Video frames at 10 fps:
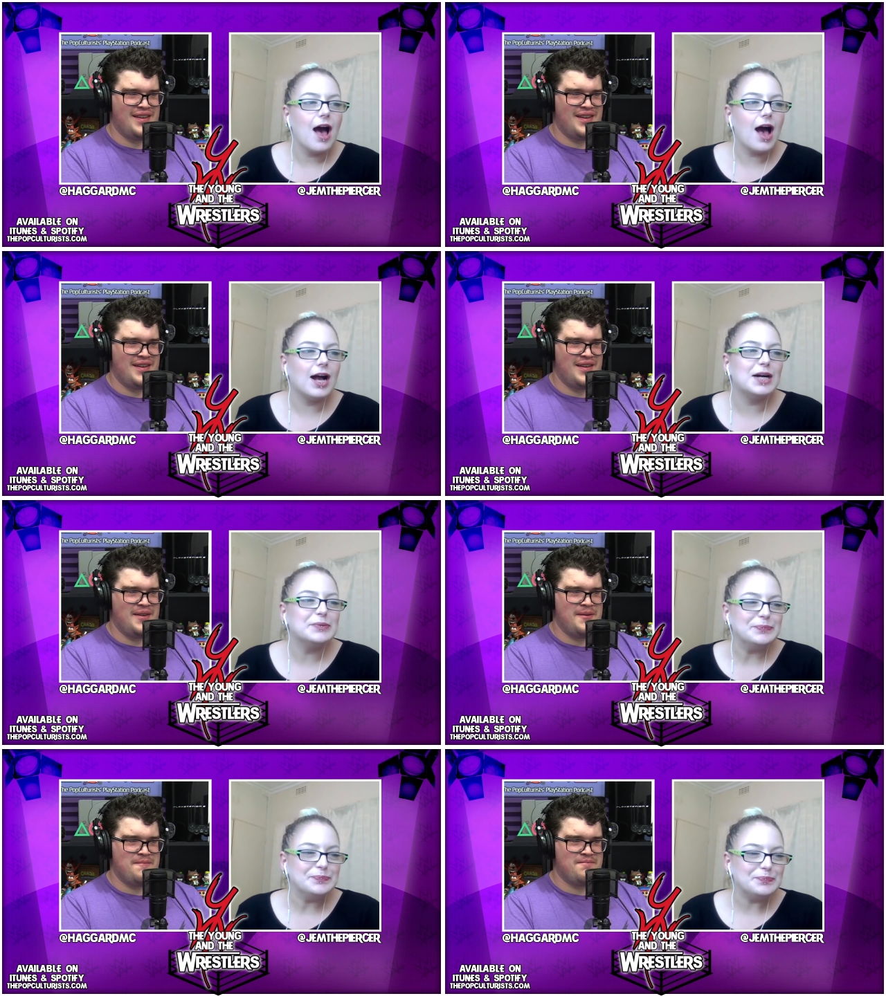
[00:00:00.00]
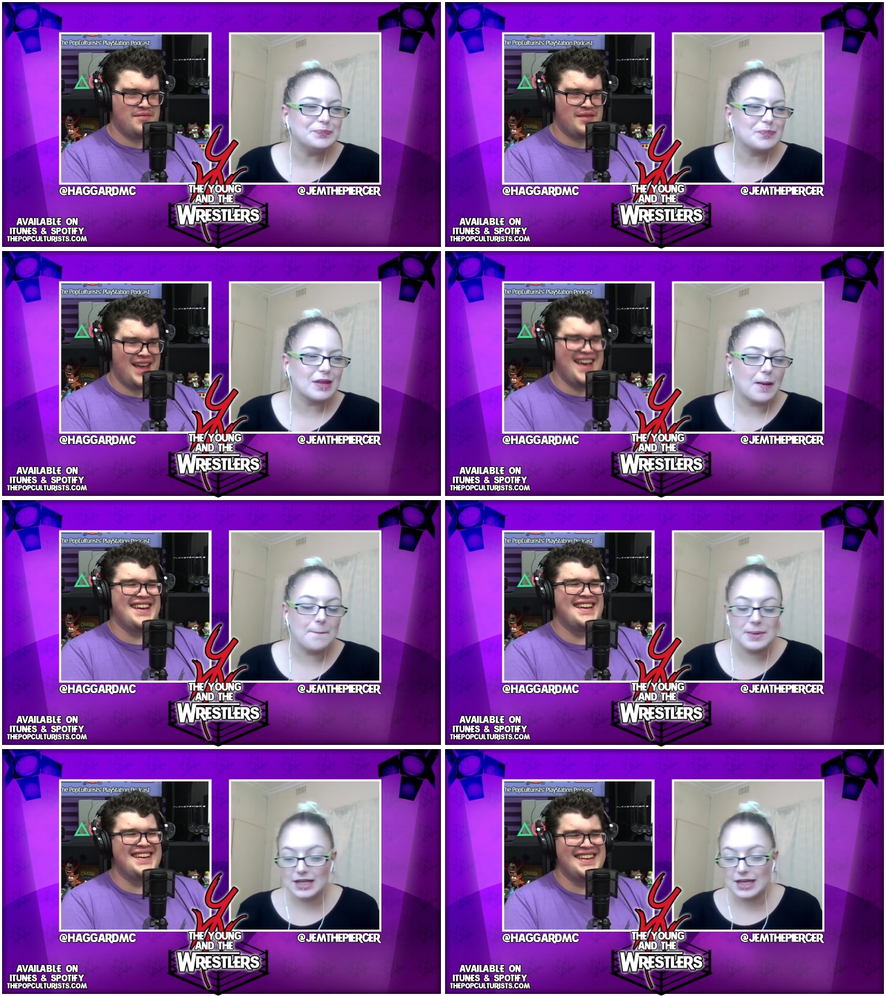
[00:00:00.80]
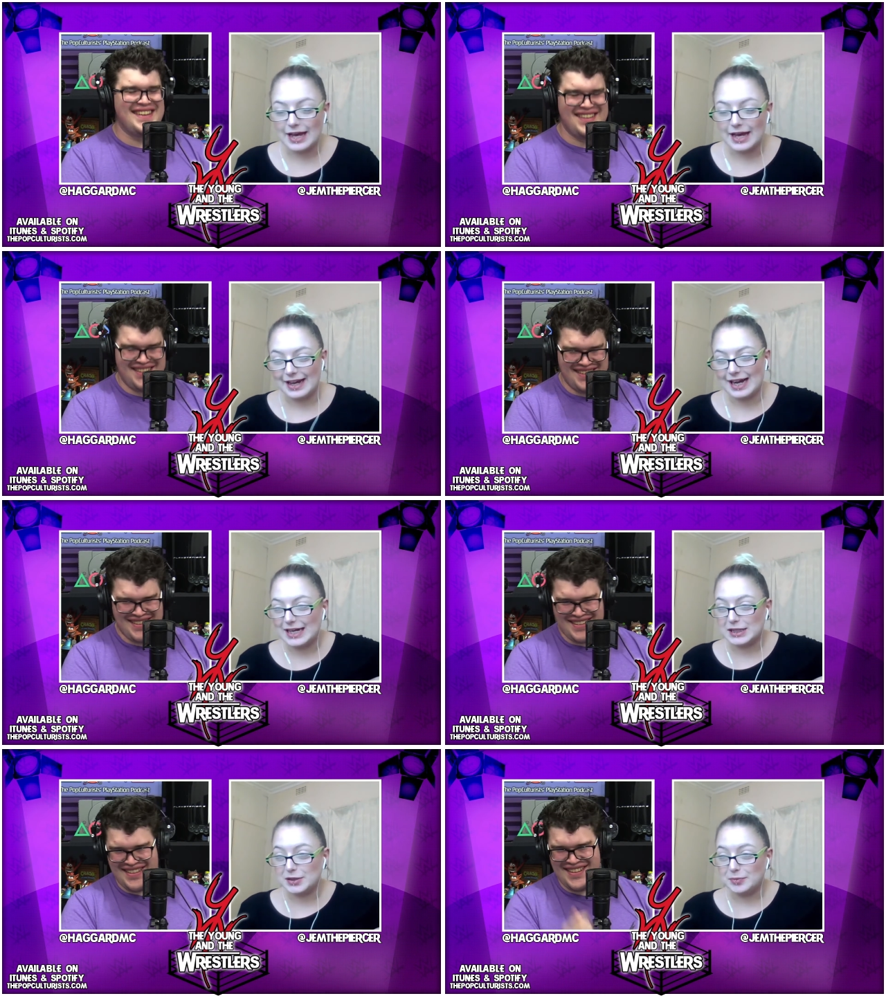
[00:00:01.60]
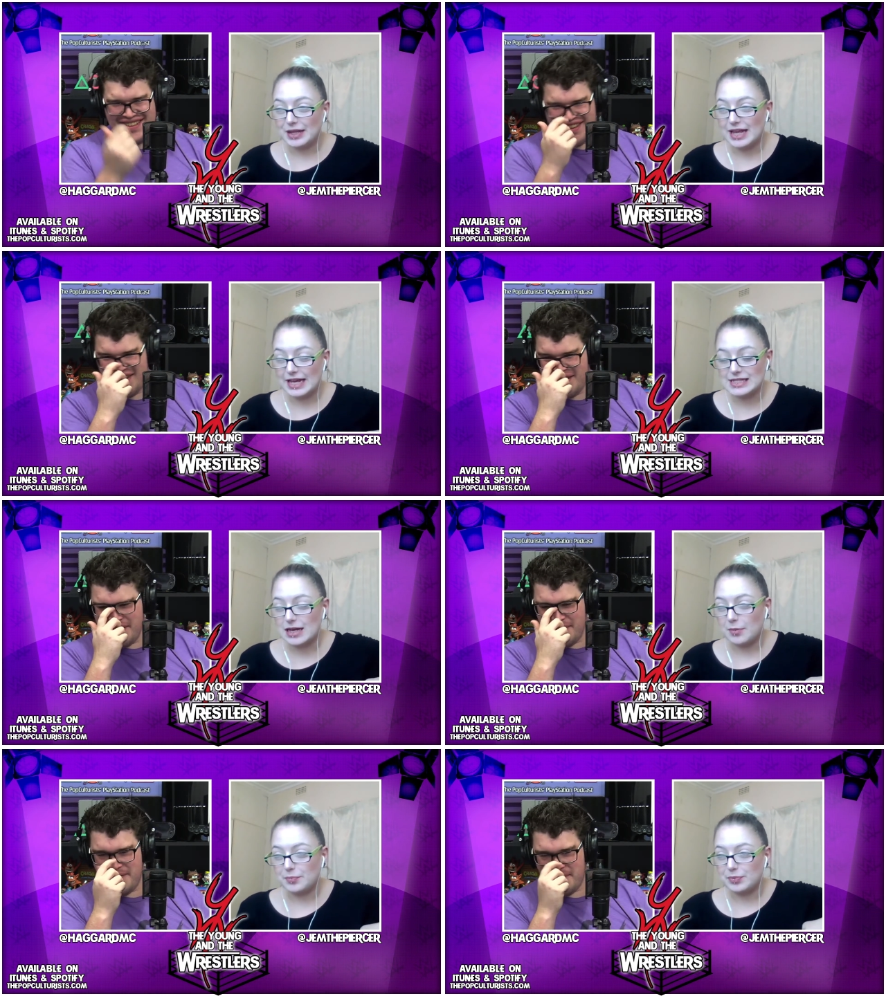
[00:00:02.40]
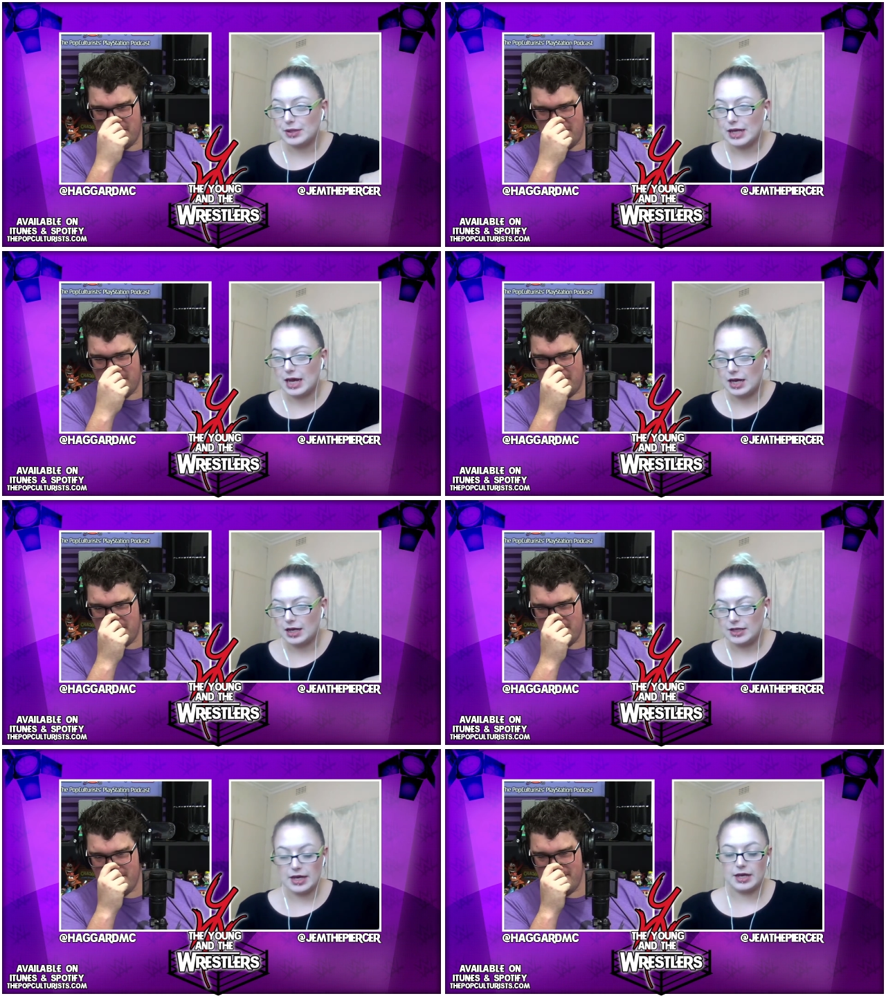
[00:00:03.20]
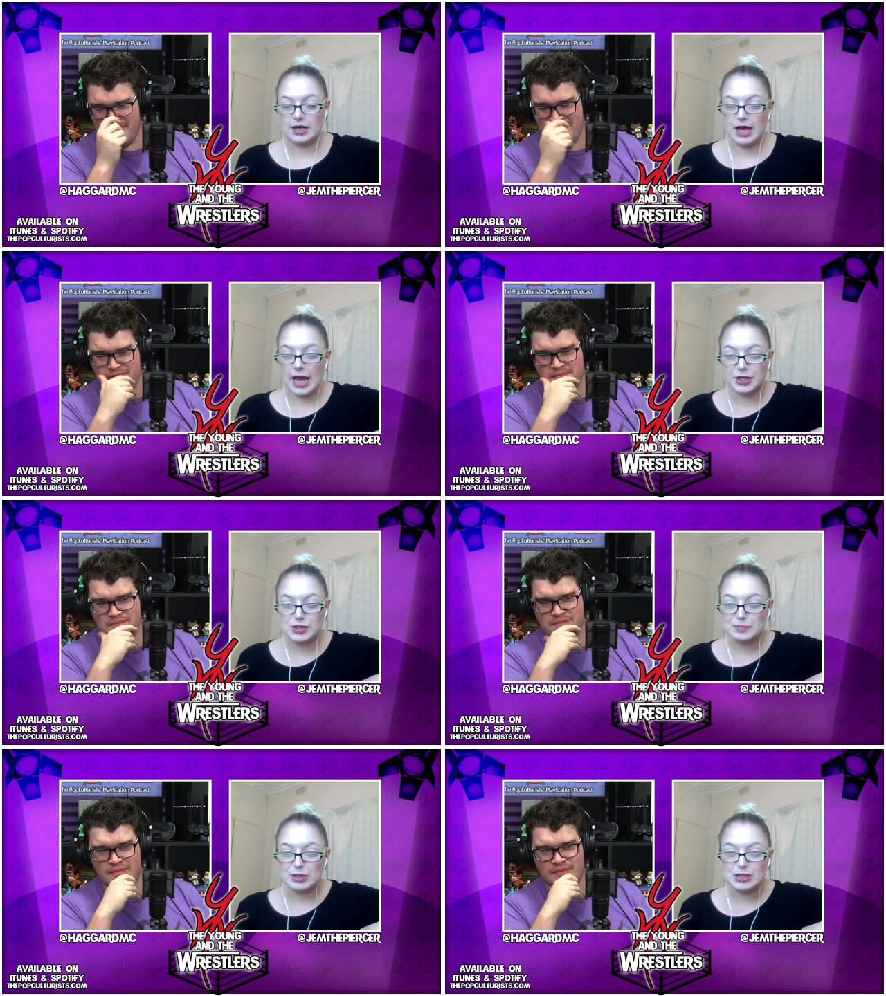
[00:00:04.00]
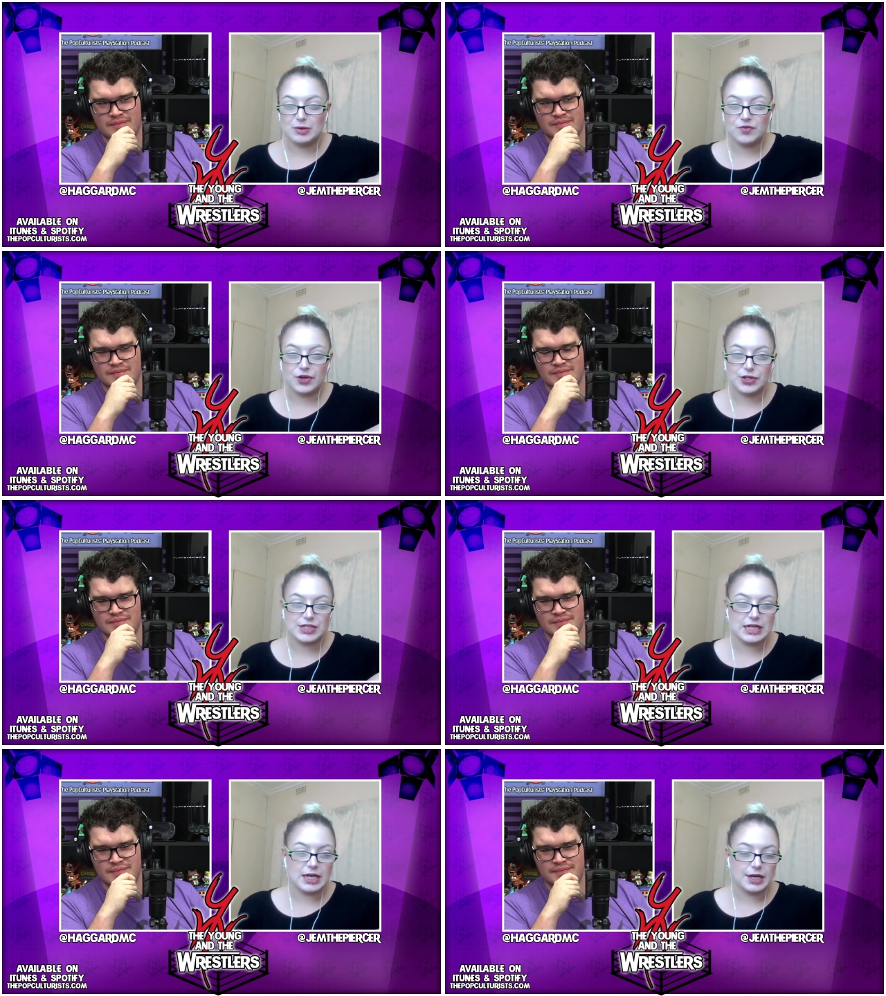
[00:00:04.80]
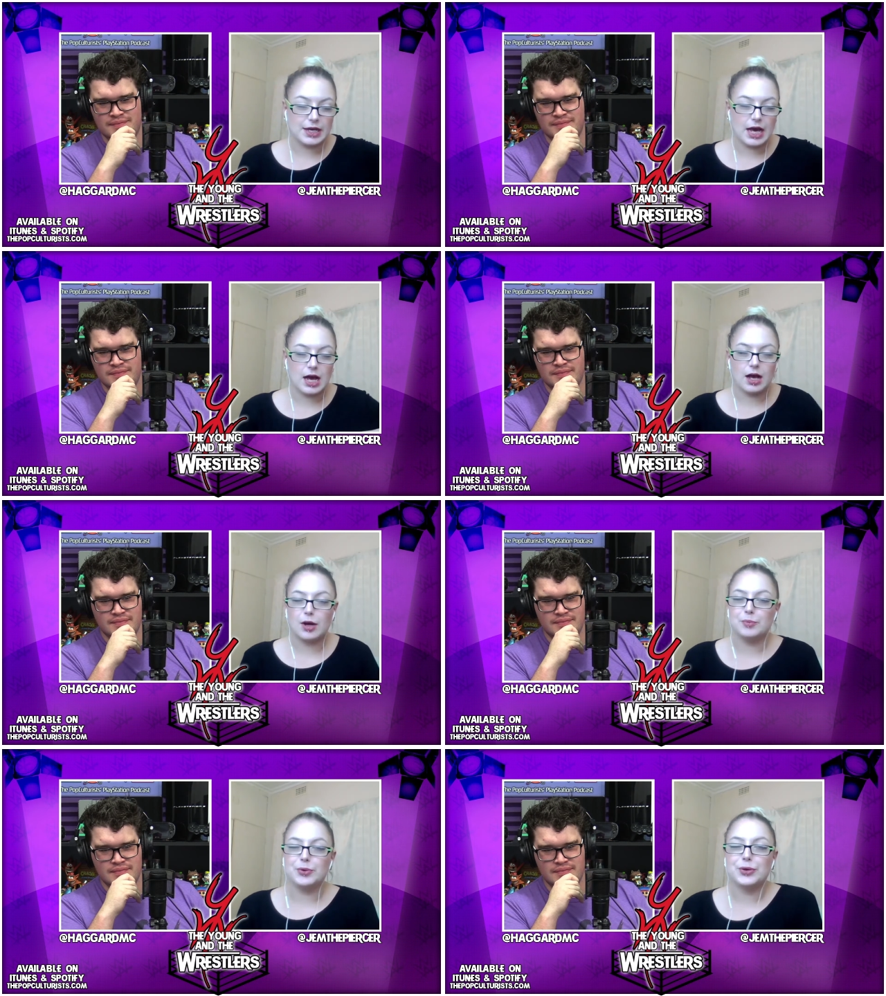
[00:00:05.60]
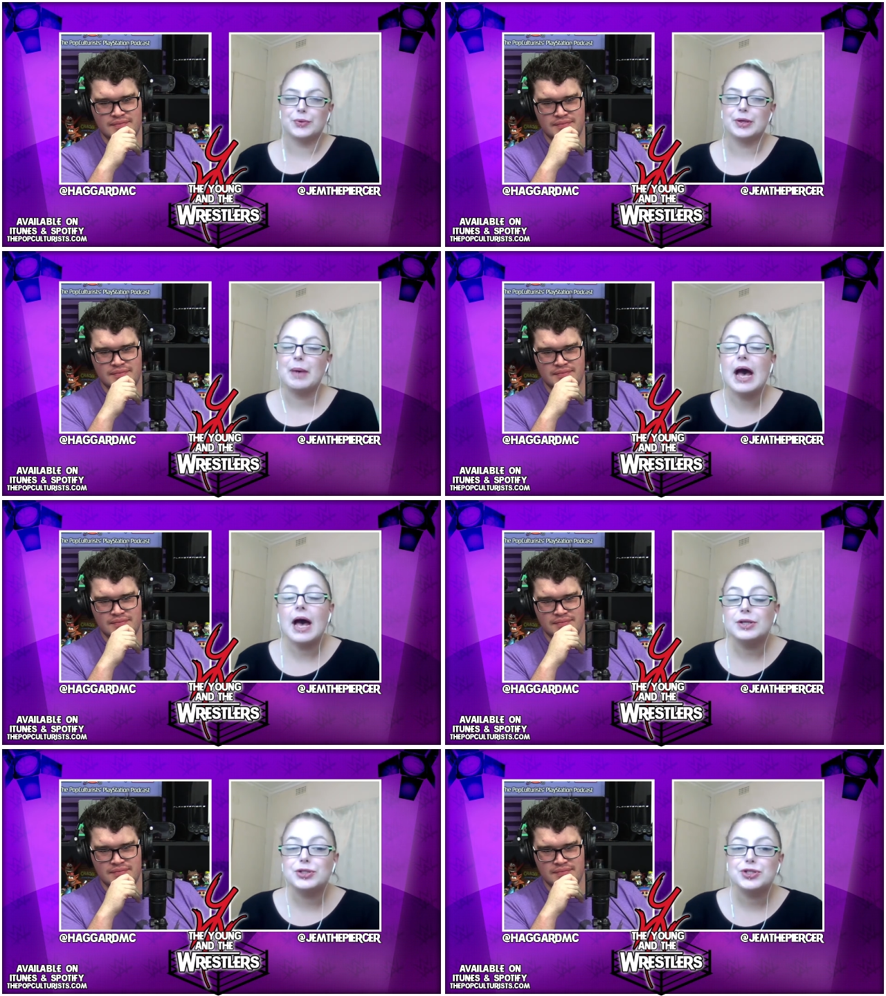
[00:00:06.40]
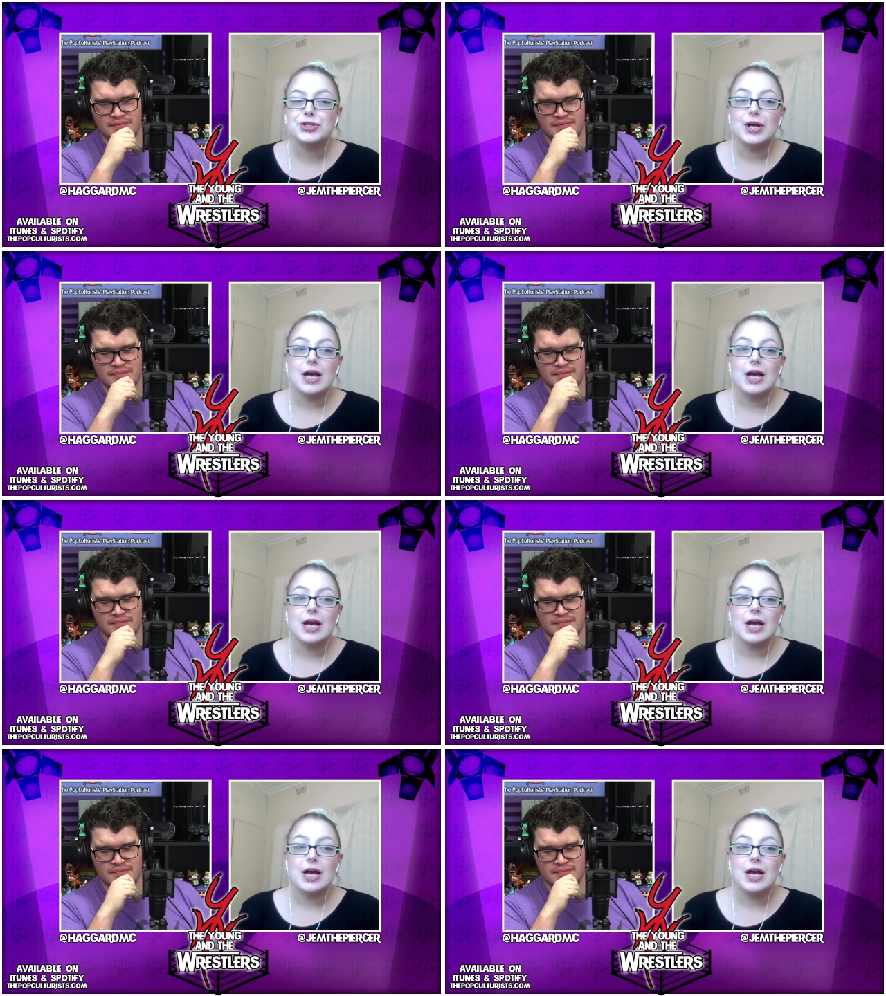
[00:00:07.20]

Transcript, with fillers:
Speaker 1: But yeah, ends up, yeah, Angel's supposed to be versing Humberto in a match.